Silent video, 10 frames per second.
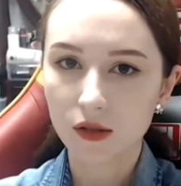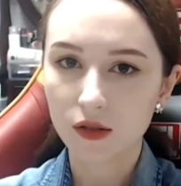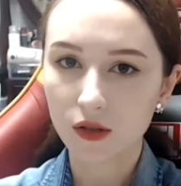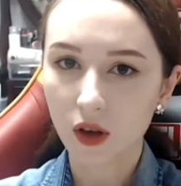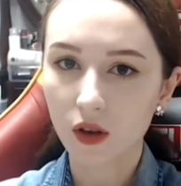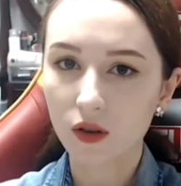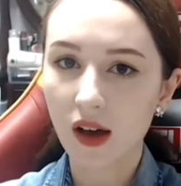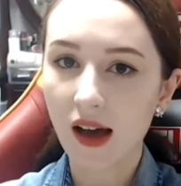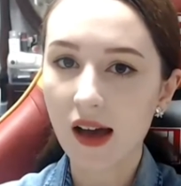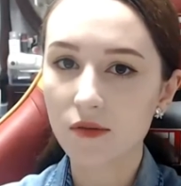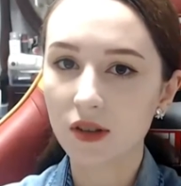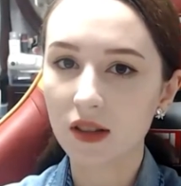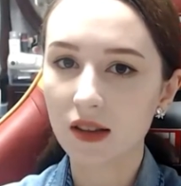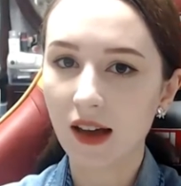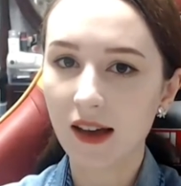So I
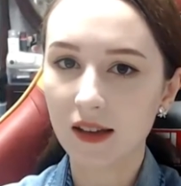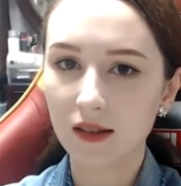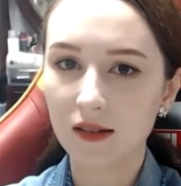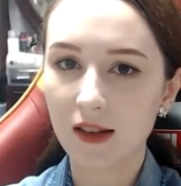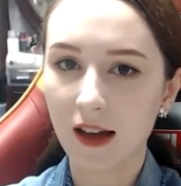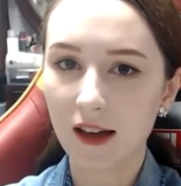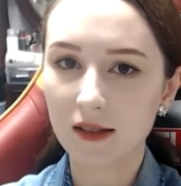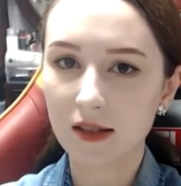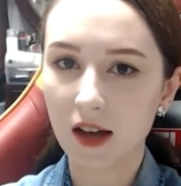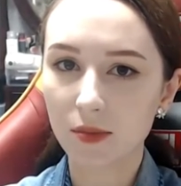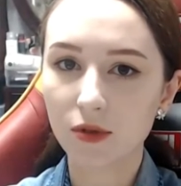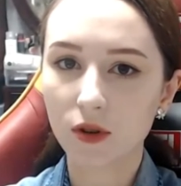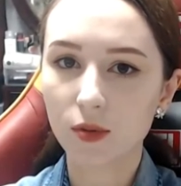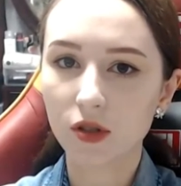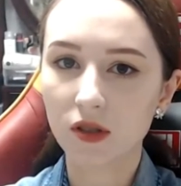really liked that the
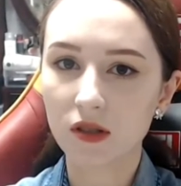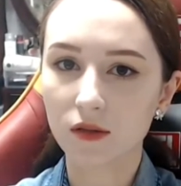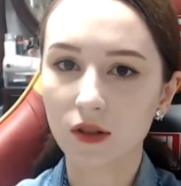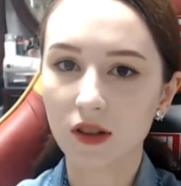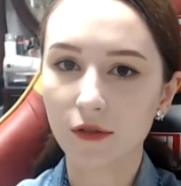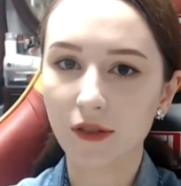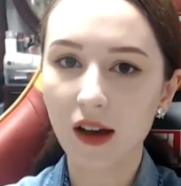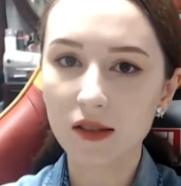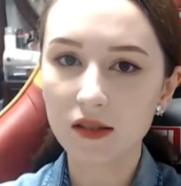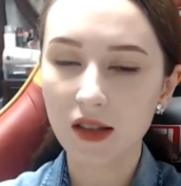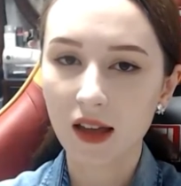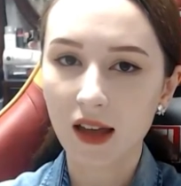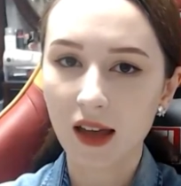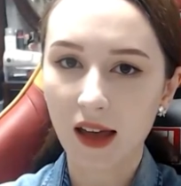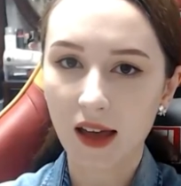absorption is really fast
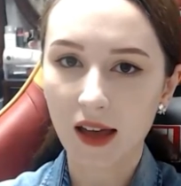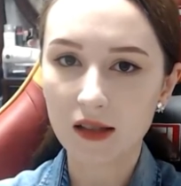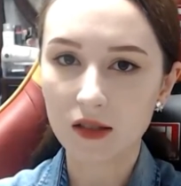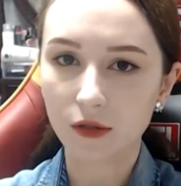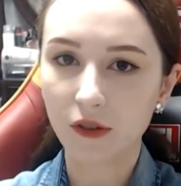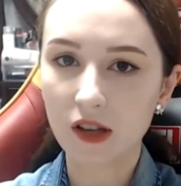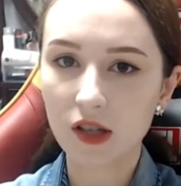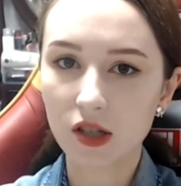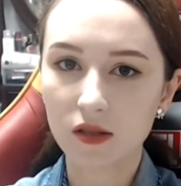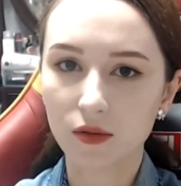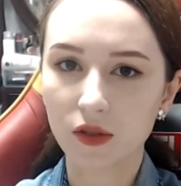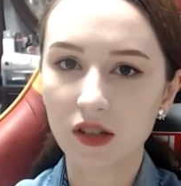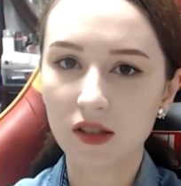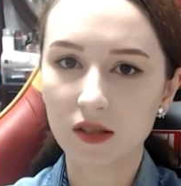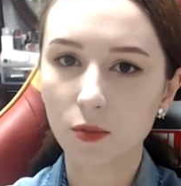and the finish is
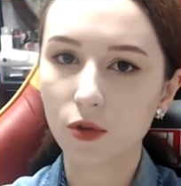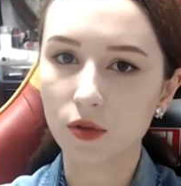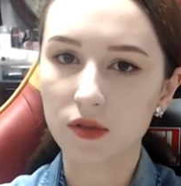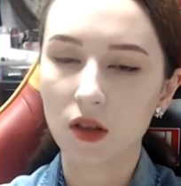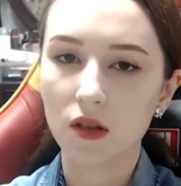really smooth.